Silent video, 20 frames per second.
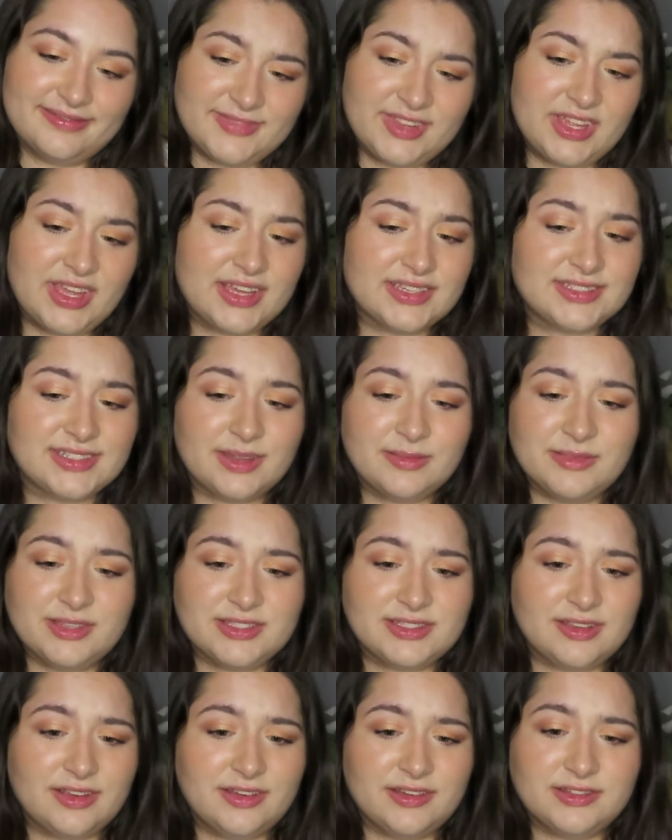The last time I
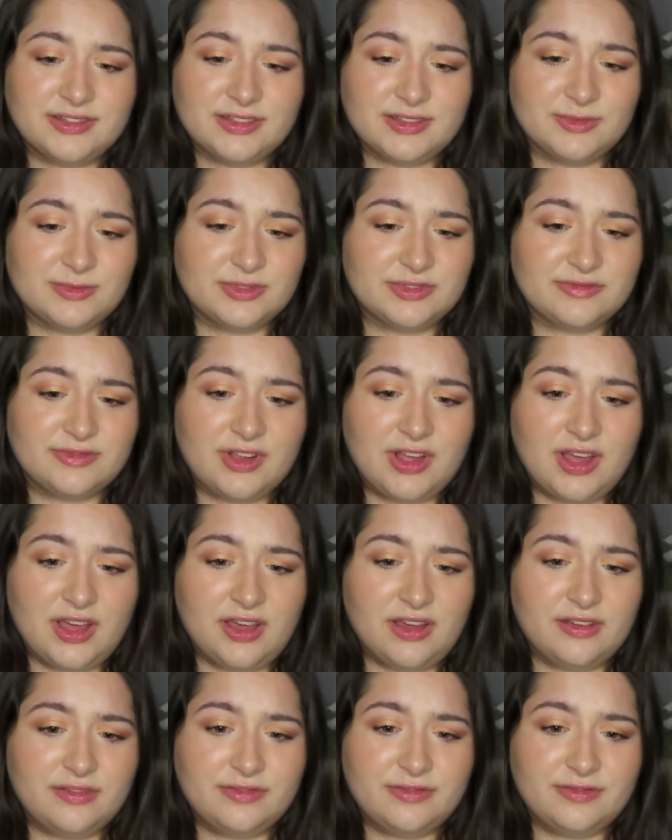saw each other was
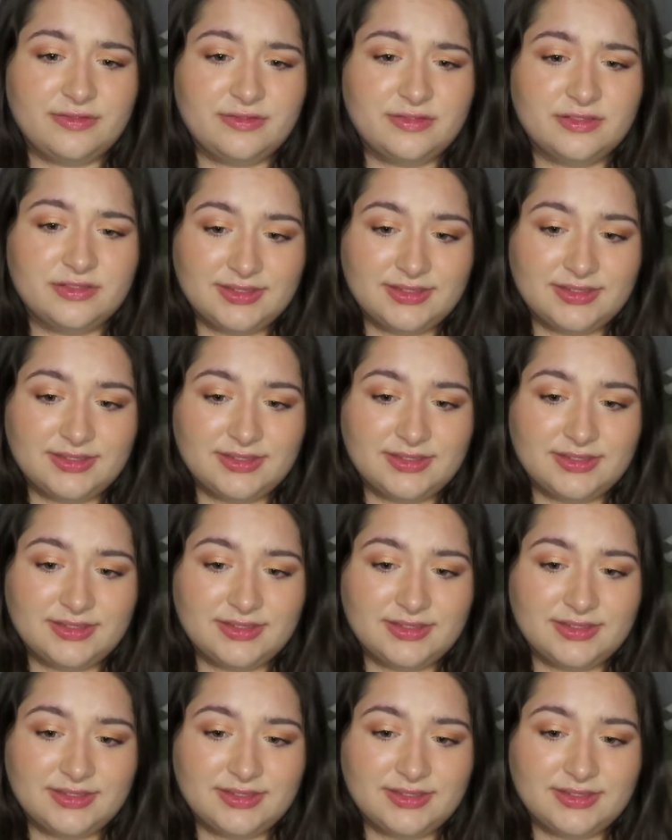rough.